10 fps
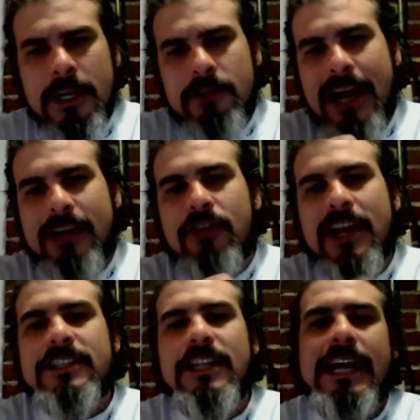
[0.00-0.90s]
Try to
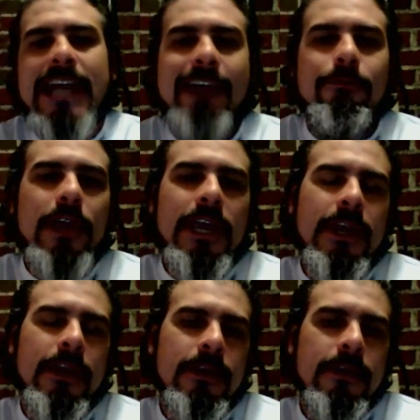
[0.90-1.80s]
translate every
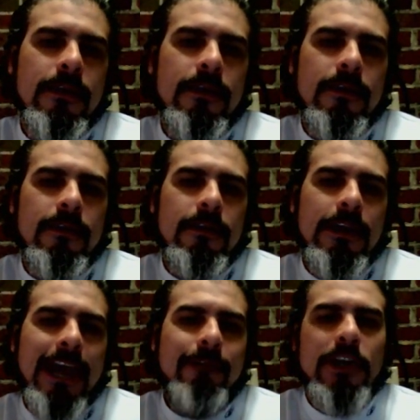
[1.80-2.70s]

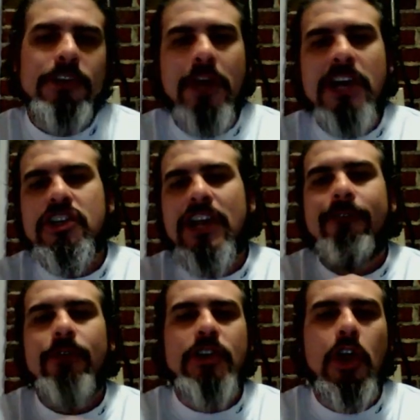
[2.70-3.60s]
expression,
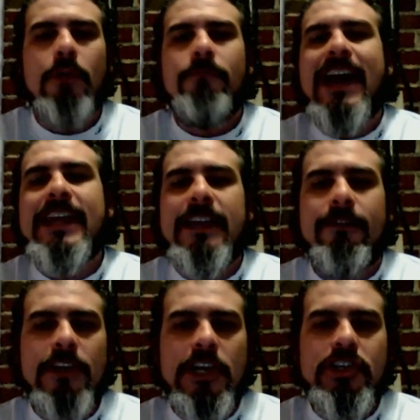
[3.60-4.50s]
every term, find the
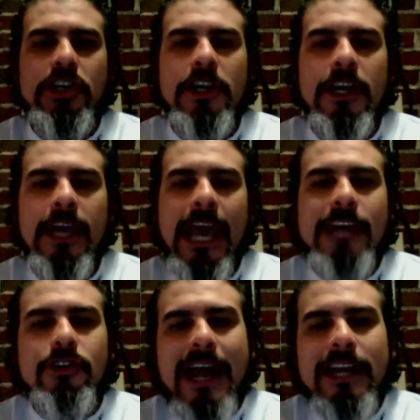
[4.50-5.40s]
definition,
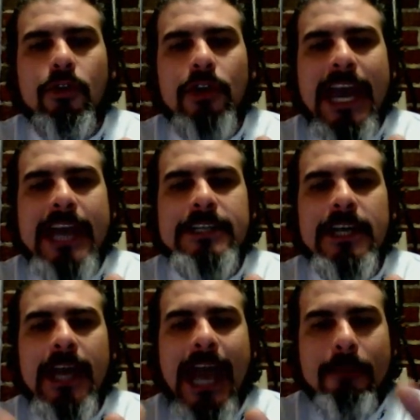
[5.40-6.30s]
and try to create
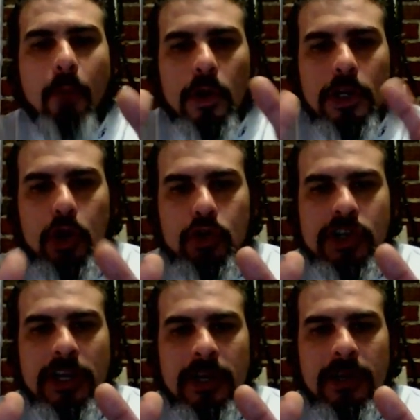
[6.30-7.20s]
a more
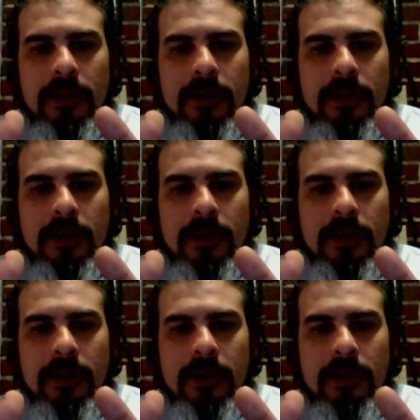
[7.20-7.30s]
lucid